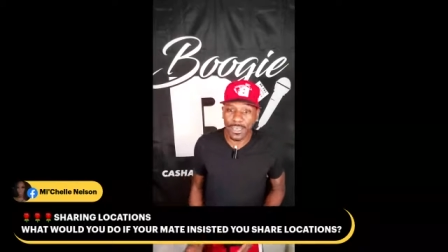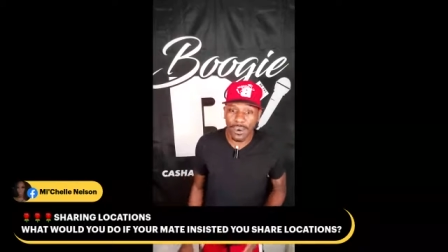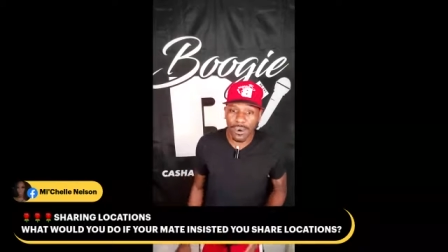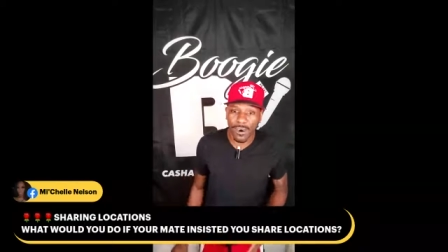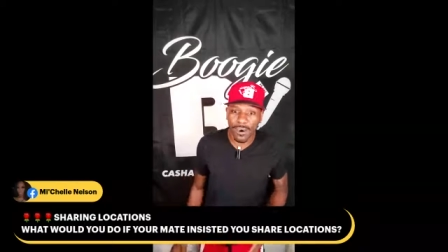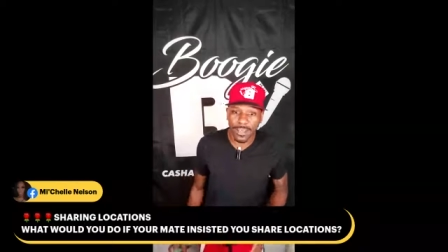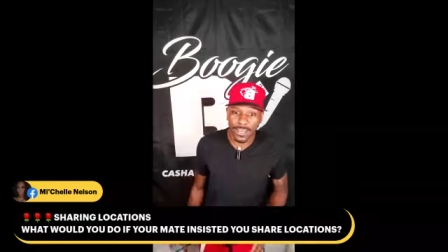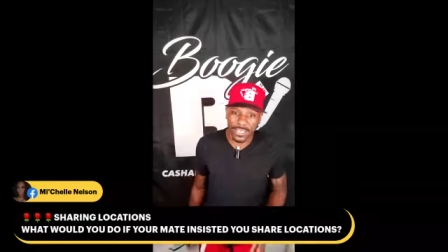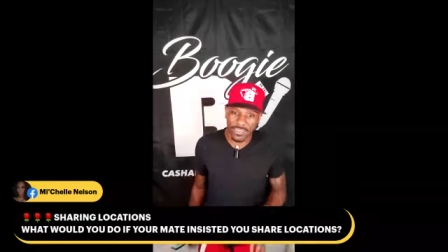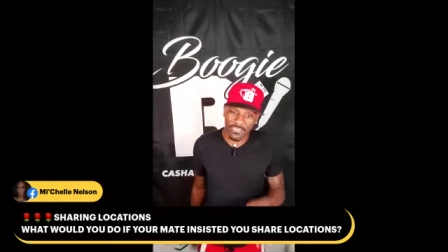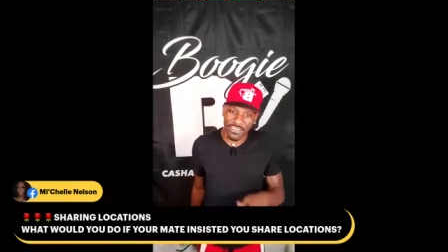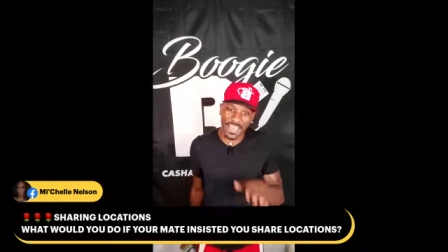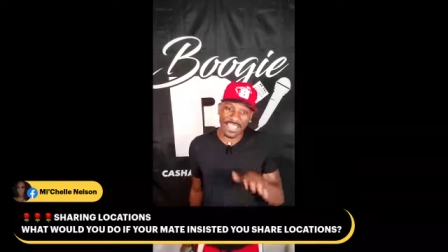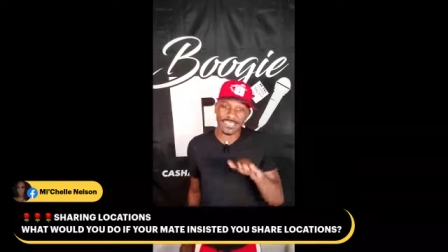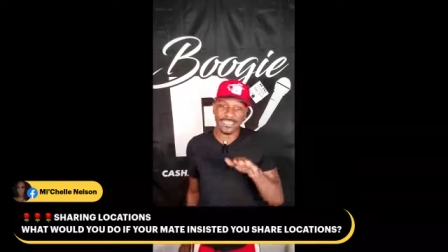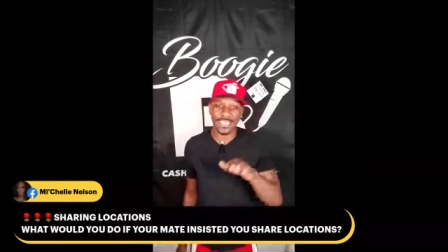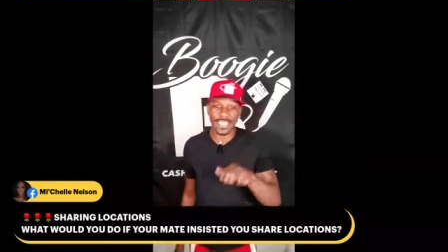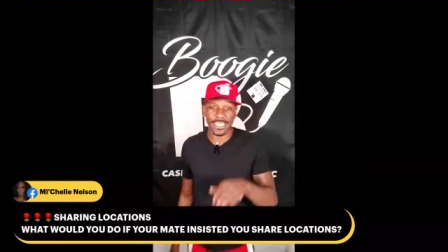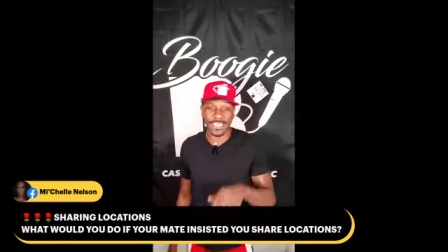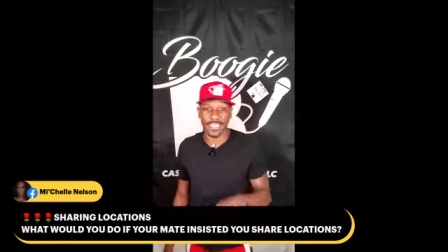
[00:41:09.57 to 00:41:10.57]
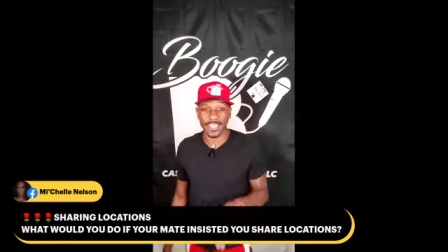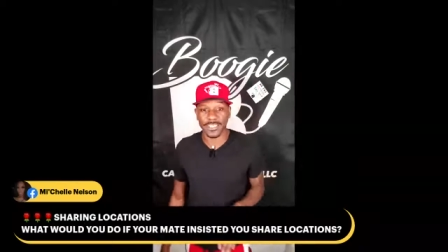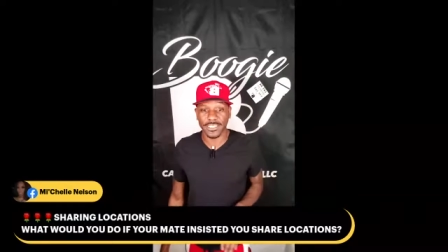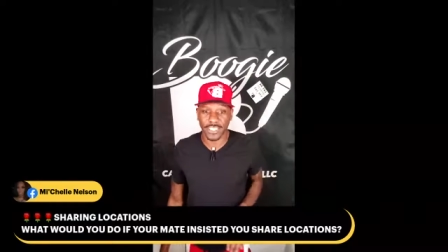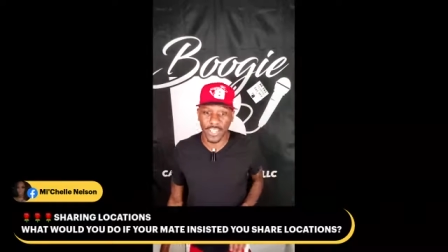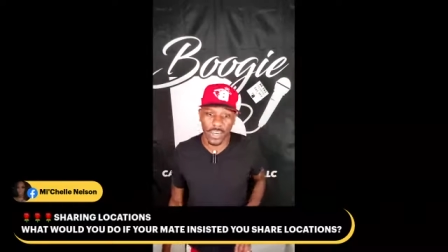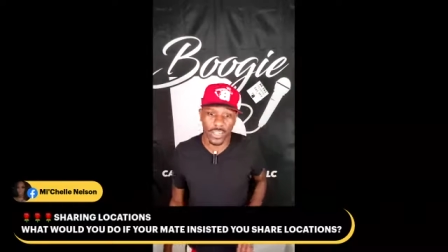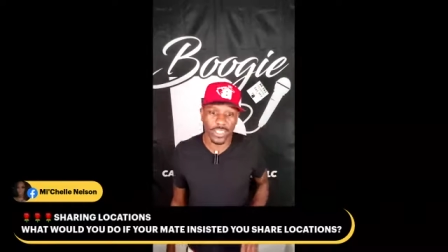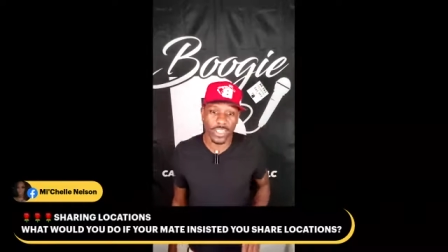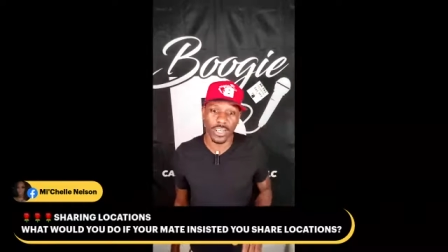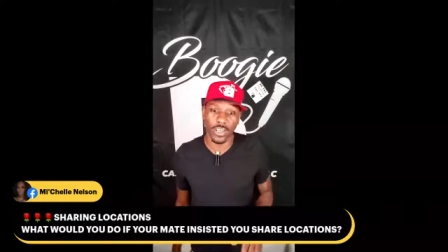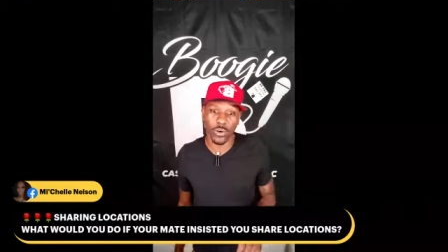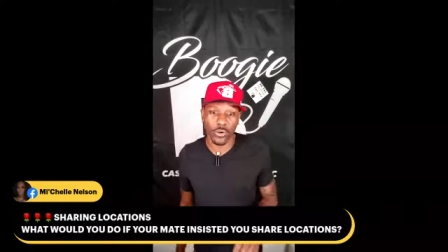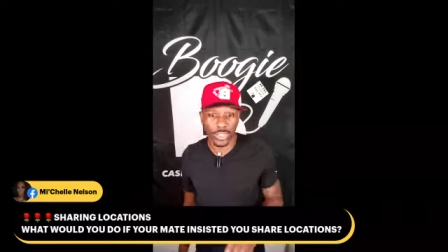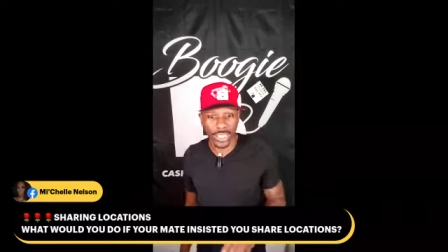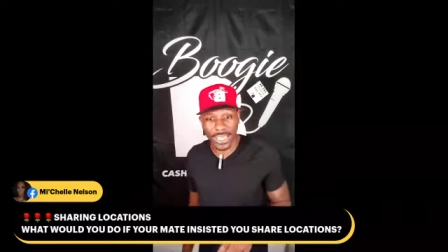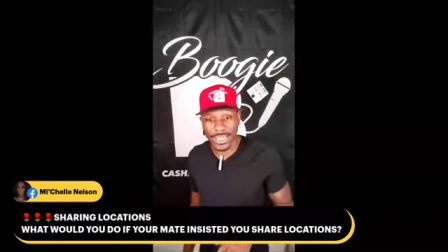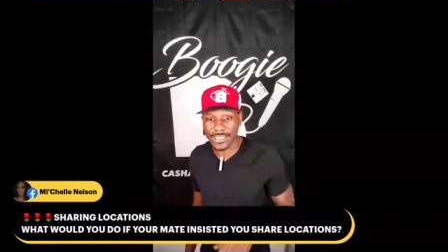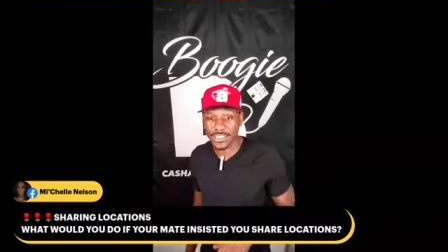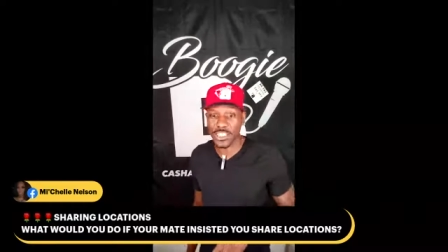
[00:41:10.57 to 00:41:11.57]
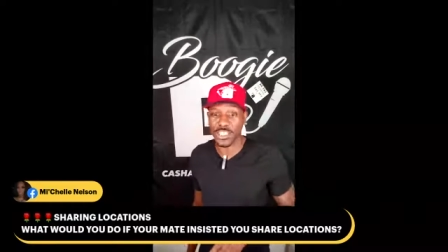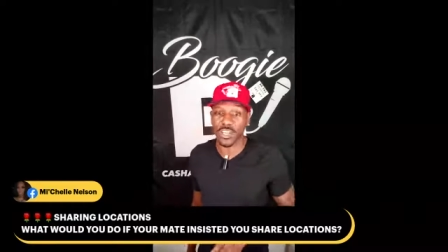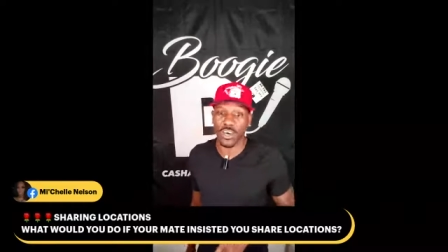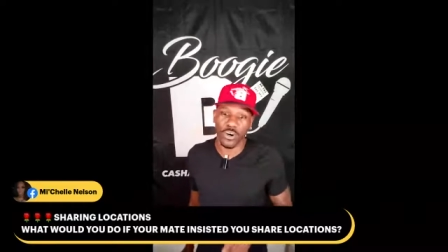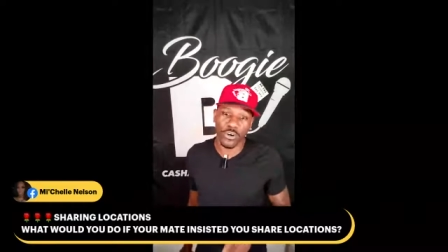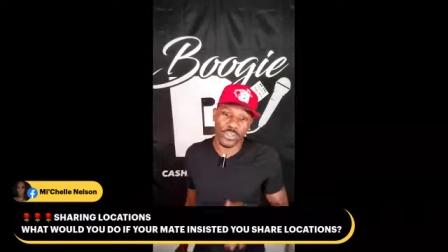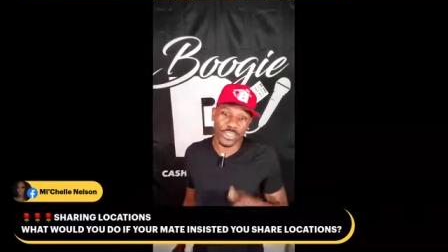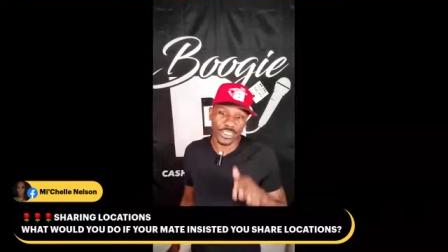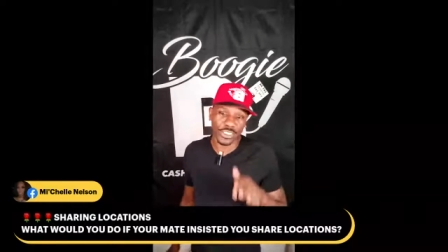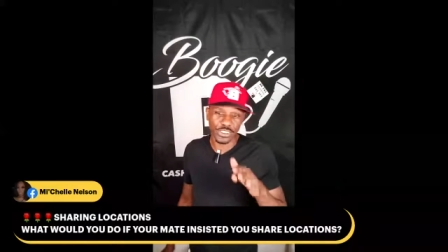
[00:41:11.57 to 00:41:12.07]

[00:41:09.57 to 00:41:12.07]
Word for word: Nick Carter. If I tell you to turn your location on,